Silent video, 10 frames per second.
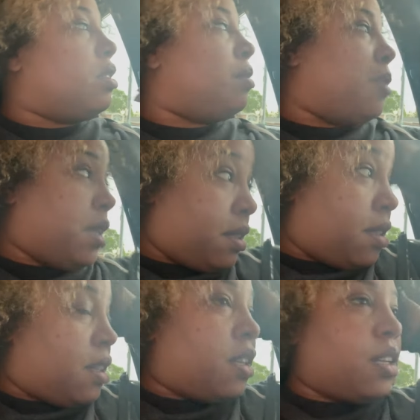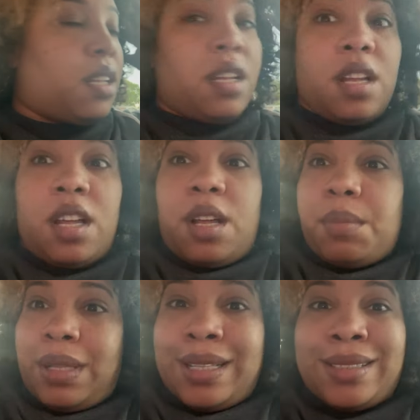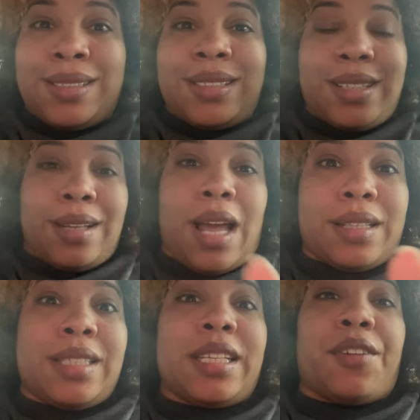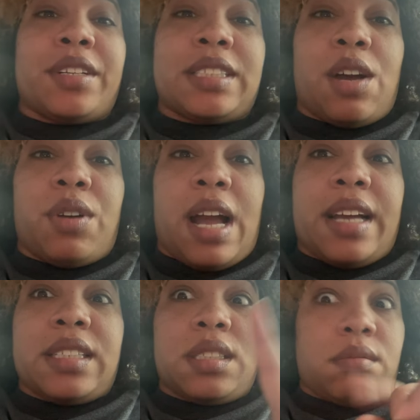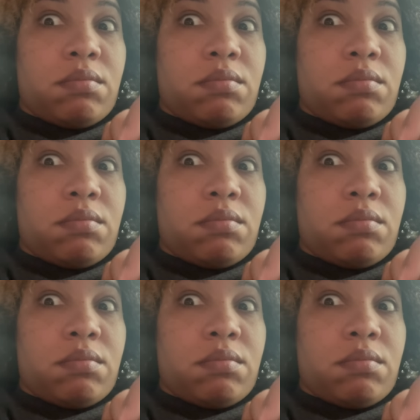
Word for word: But, but let's knock these errands out, guys.